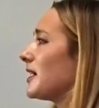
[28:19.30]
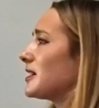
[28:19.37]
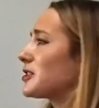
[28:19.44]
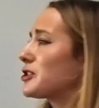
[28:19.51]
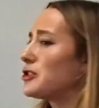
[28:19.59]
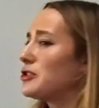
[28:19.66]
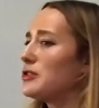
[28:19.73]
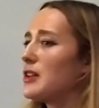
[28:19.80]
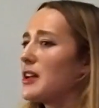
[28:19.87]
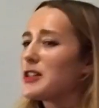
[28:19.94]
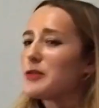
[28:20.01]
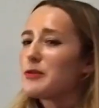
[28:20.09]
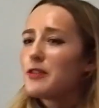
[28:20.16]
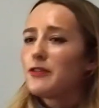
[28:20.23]
it's
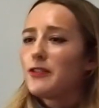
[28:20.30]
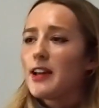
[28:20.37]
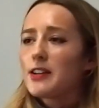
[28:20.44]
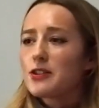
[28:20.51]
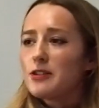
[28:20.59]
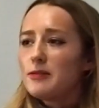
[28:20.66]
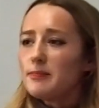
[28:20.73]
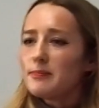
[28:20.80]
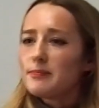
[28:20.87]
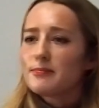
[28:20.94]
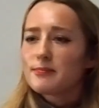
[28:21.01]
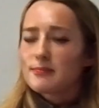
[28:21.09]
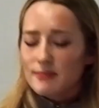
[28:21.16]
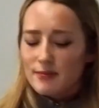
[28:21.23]
a reflection.
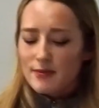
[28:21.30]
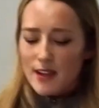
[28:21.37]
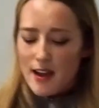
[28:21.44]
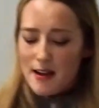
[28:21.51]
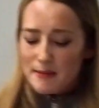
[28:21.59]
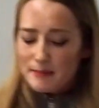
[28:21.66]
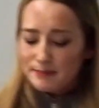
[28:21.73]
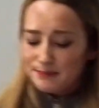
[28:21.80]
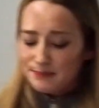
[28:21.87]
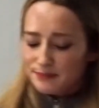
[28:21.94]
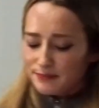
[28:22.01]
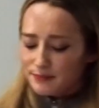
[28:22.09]
I